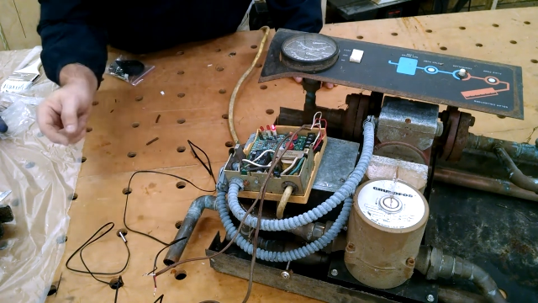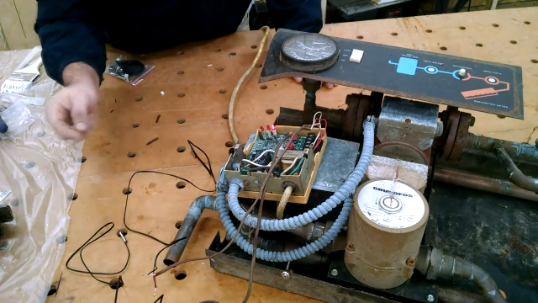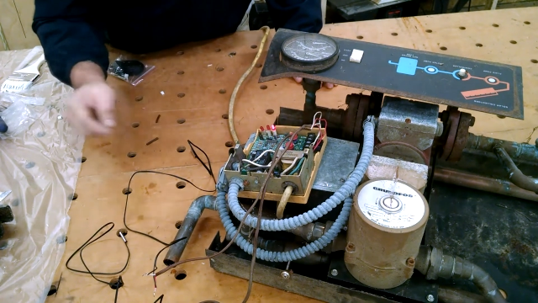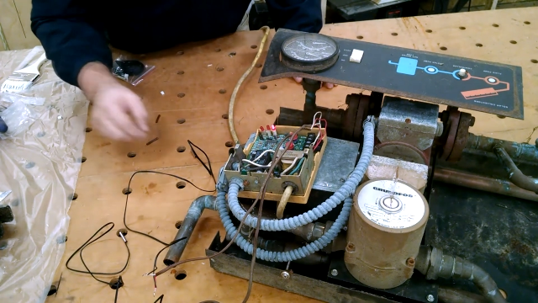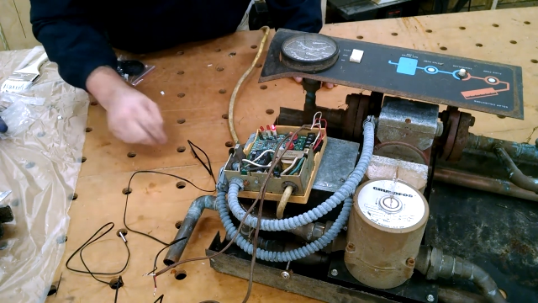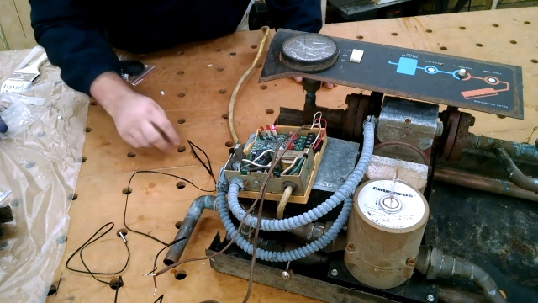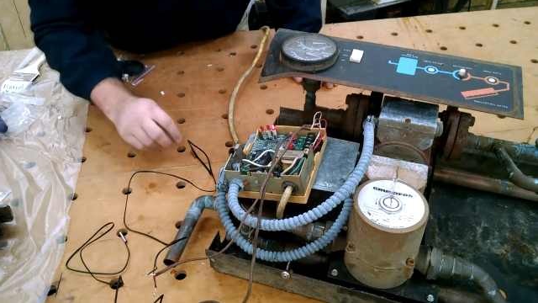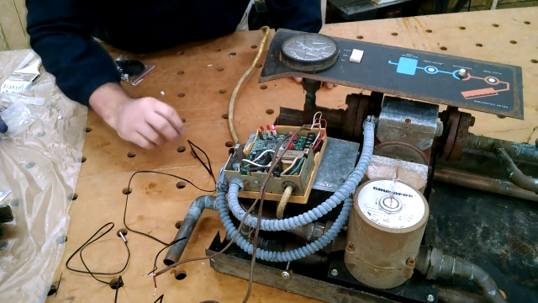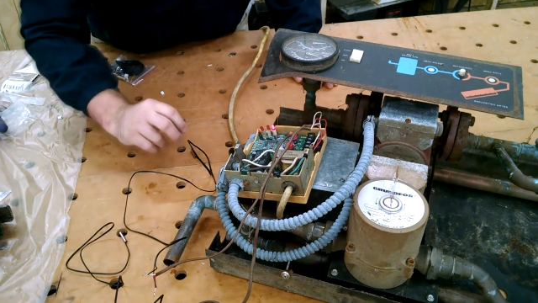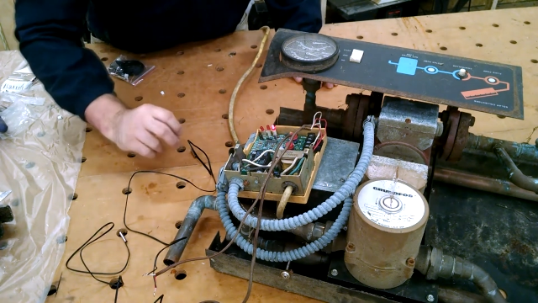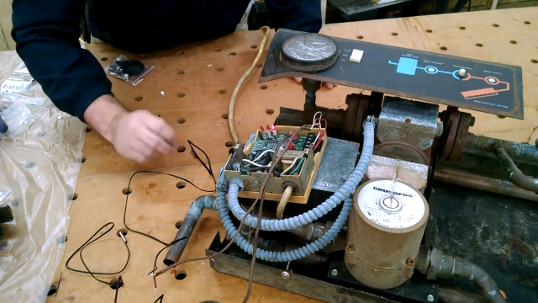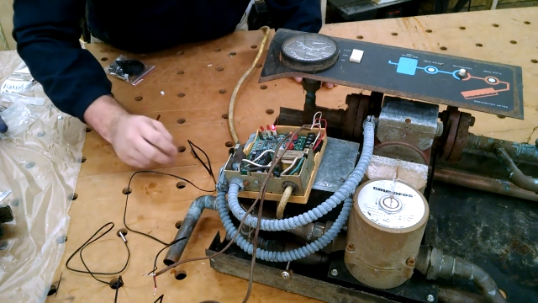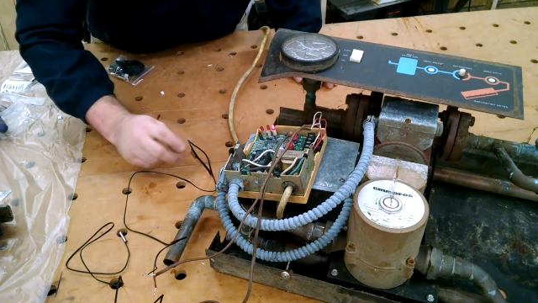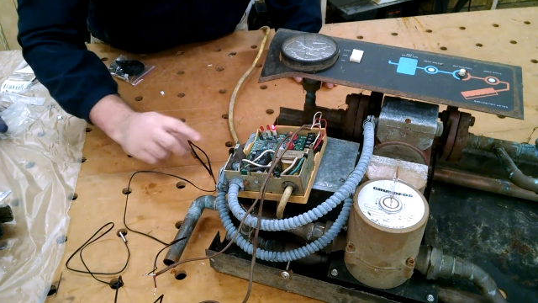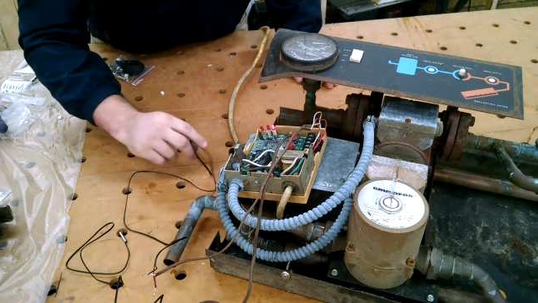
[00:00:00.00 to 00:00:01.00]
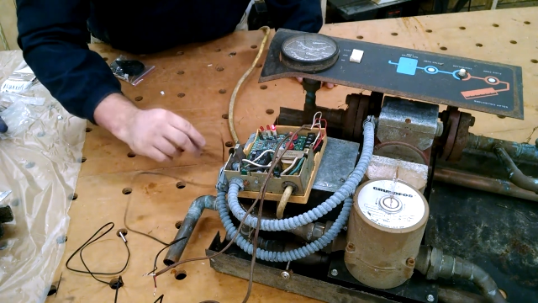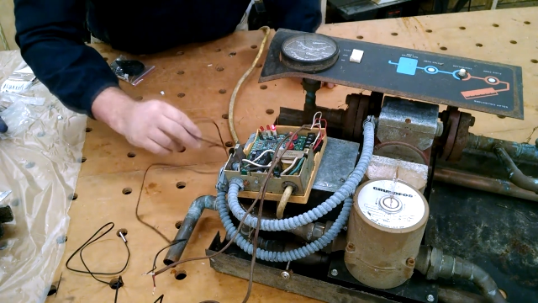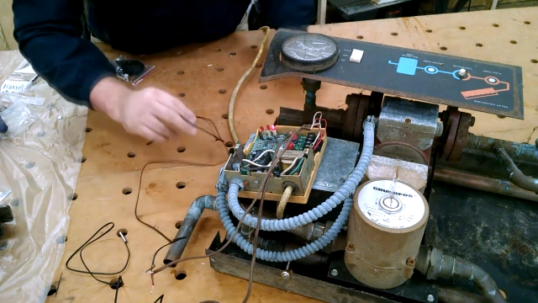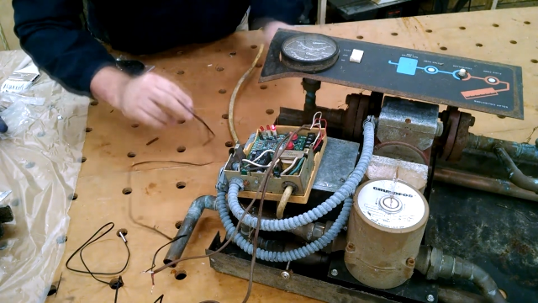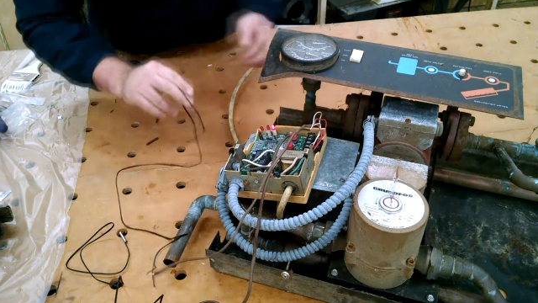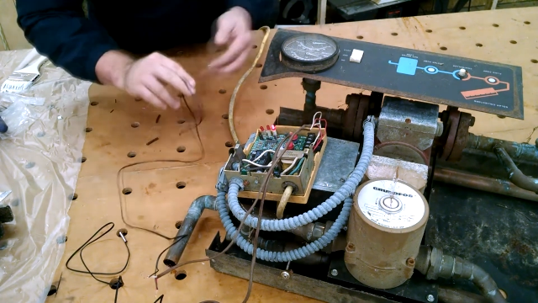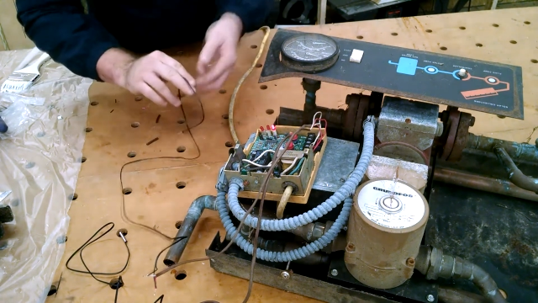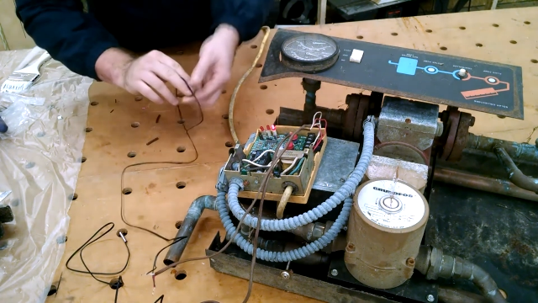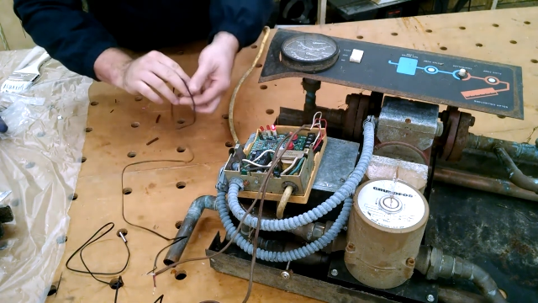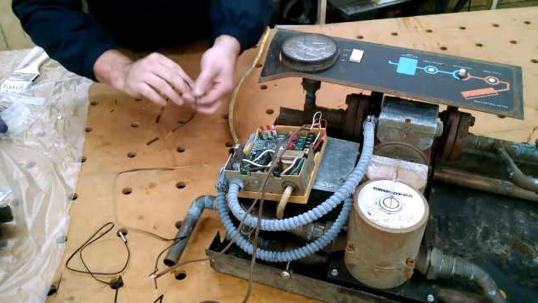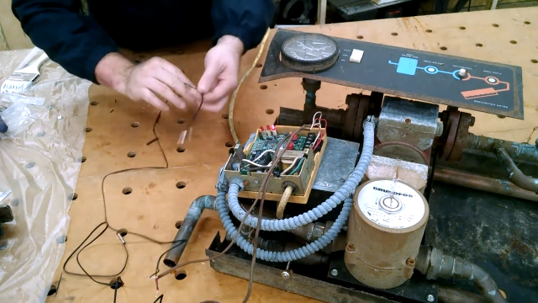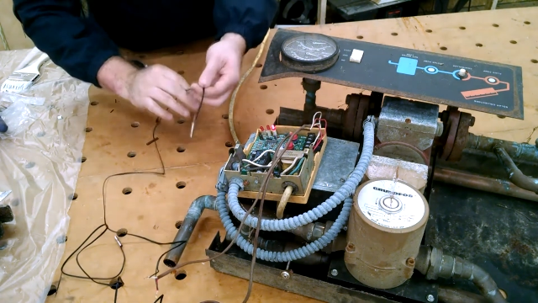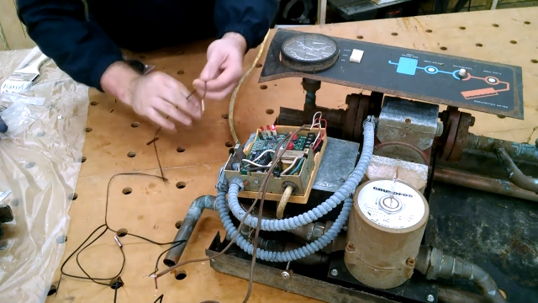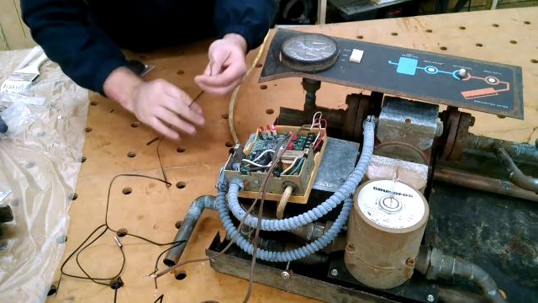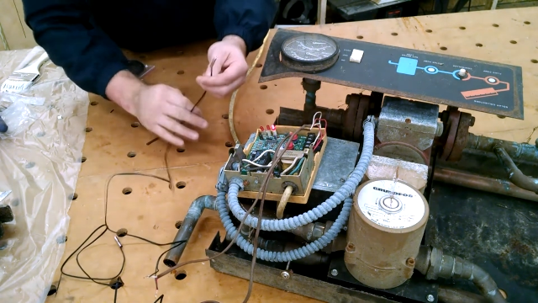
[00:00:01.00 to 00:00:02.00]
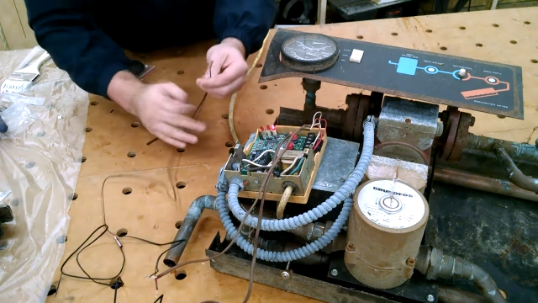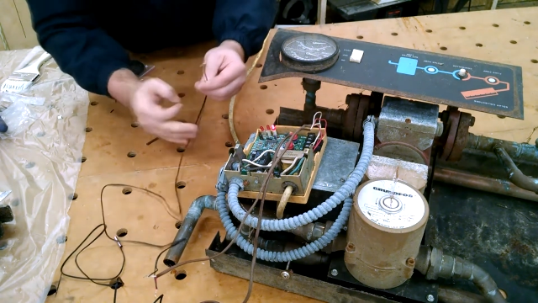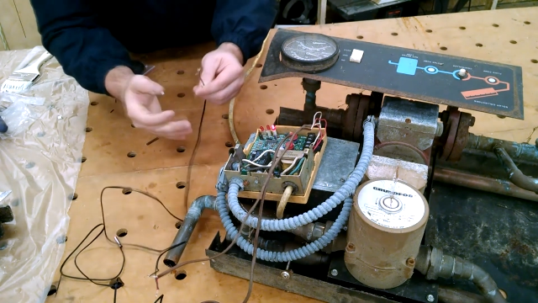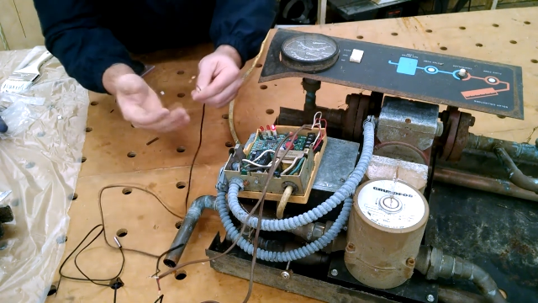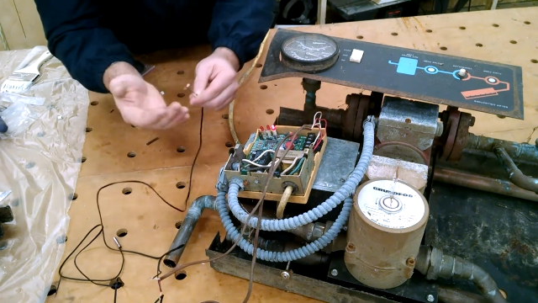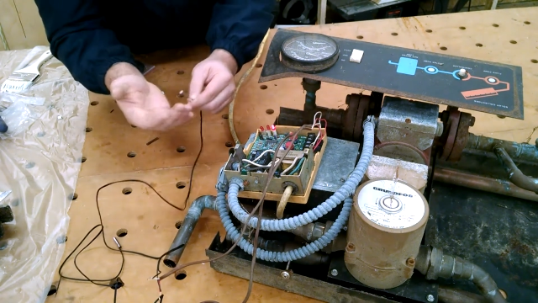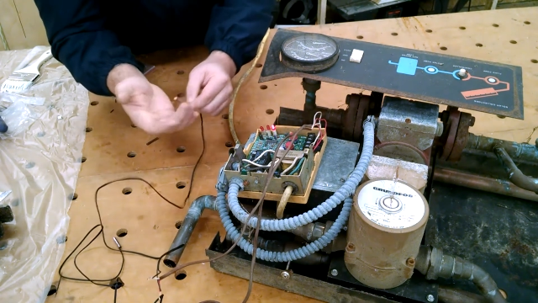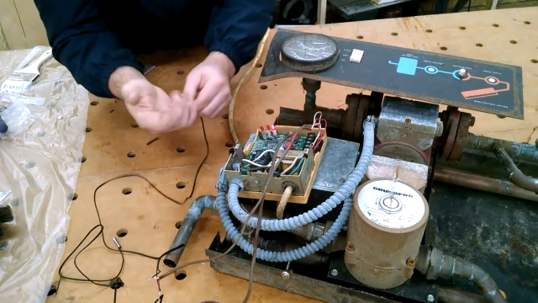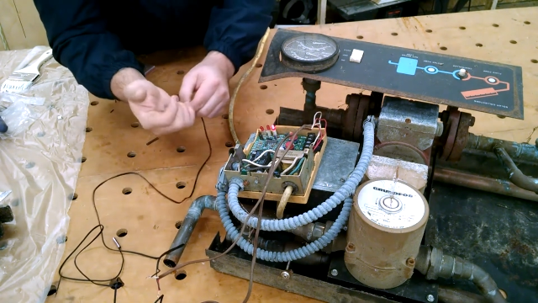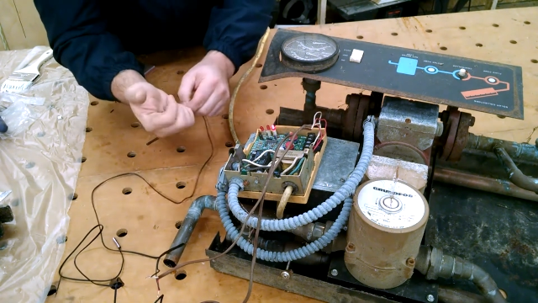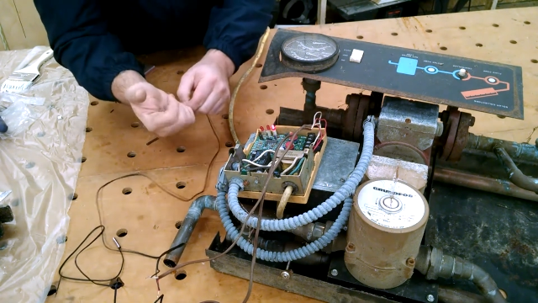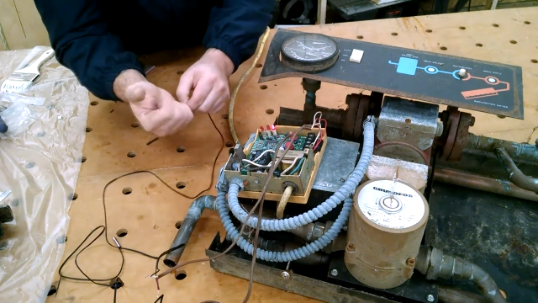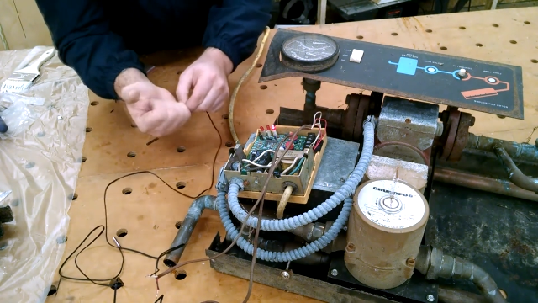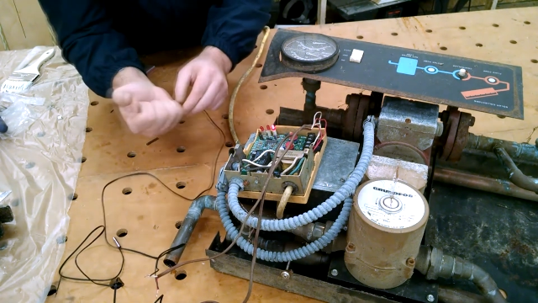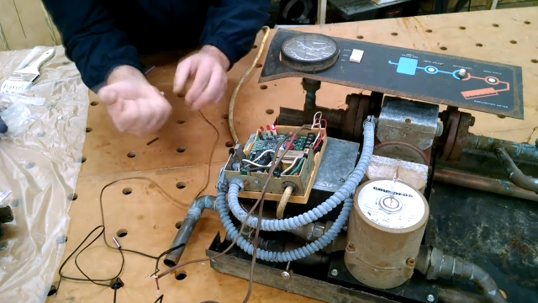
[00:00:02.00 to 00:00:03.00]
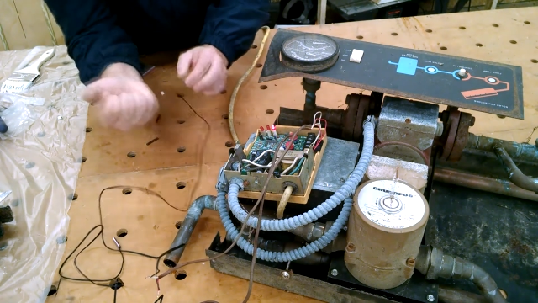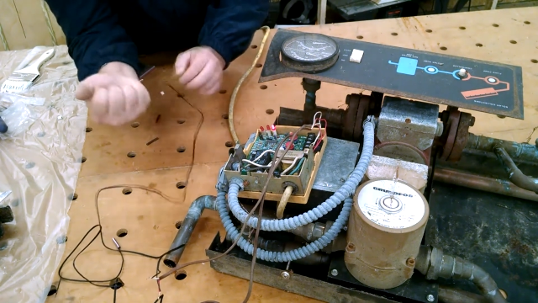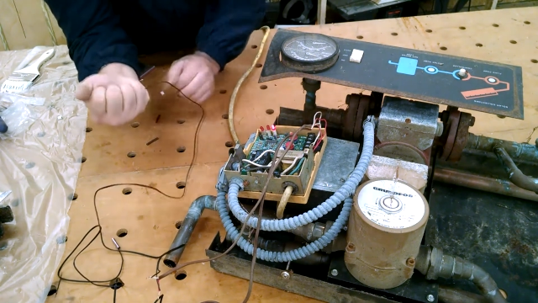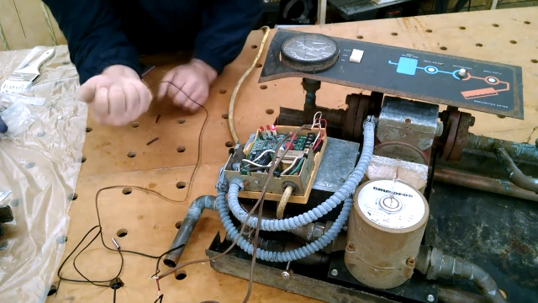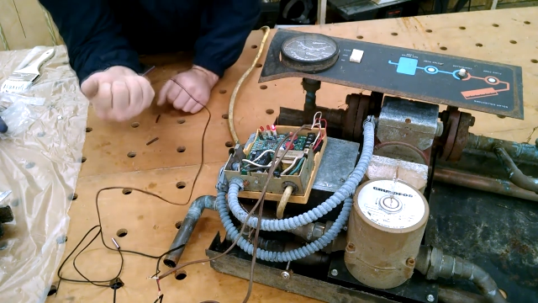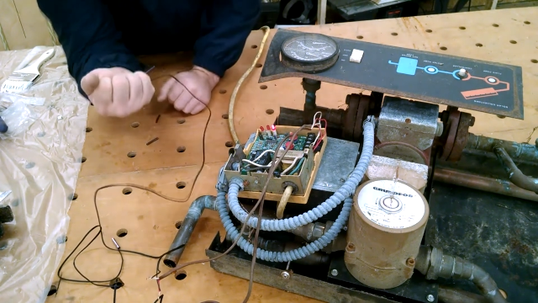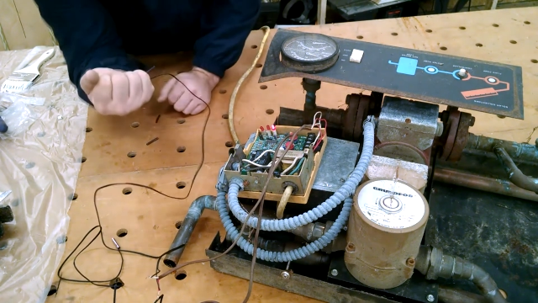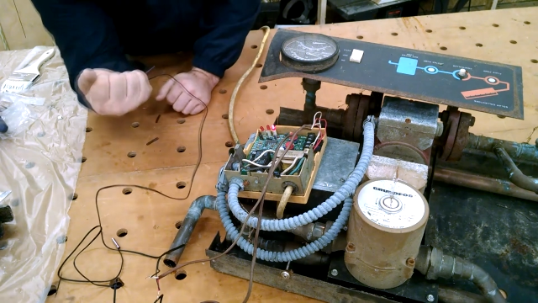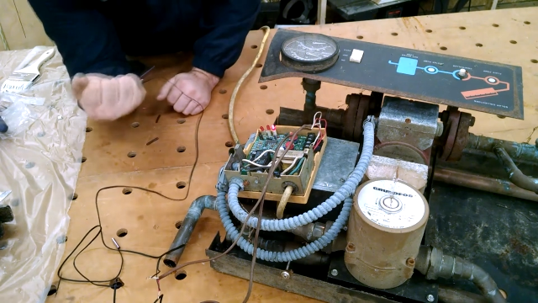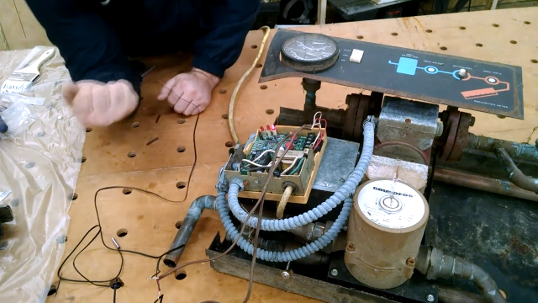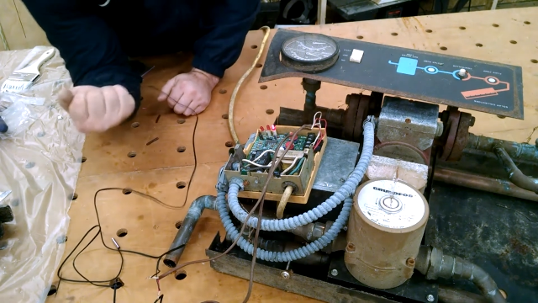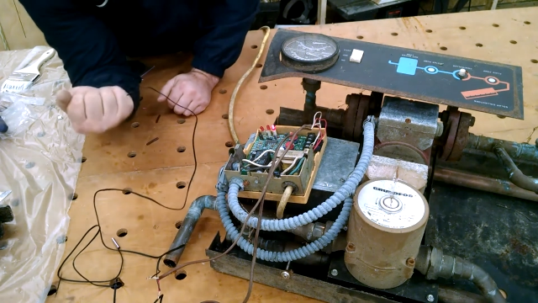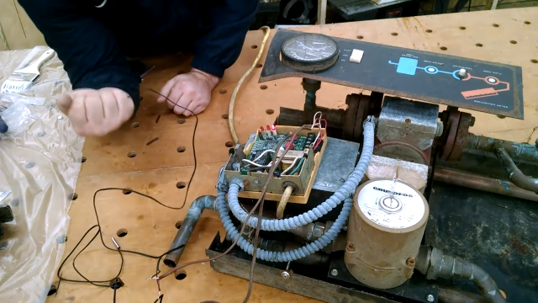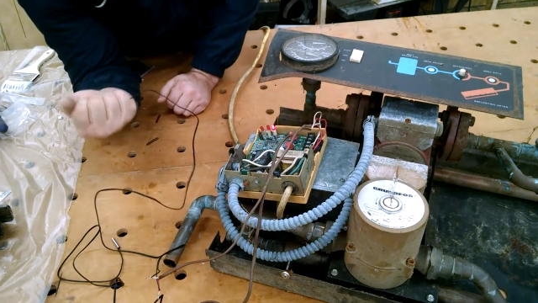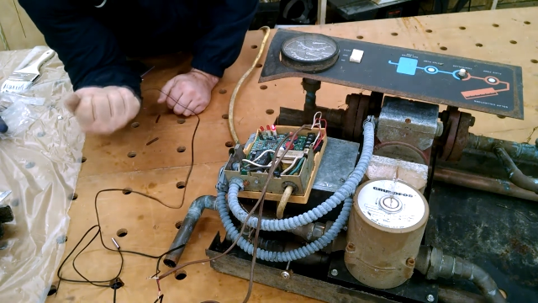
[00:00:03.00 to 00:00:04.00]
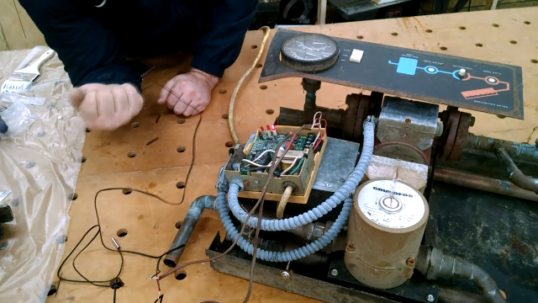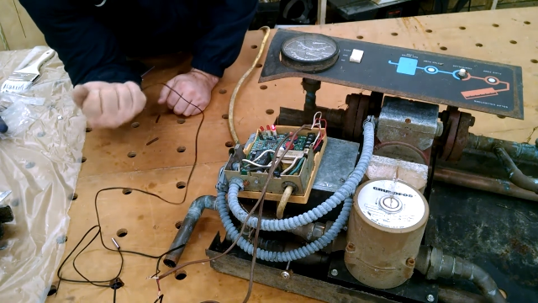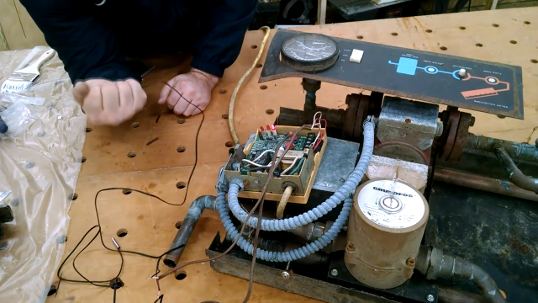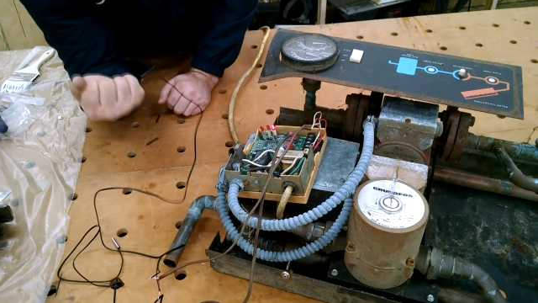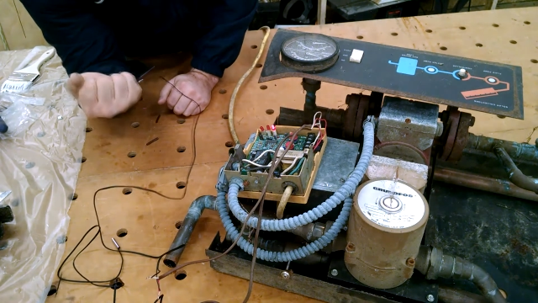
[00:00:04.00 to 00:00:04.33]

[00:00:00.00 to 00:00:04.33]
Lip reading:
(no speaker visible)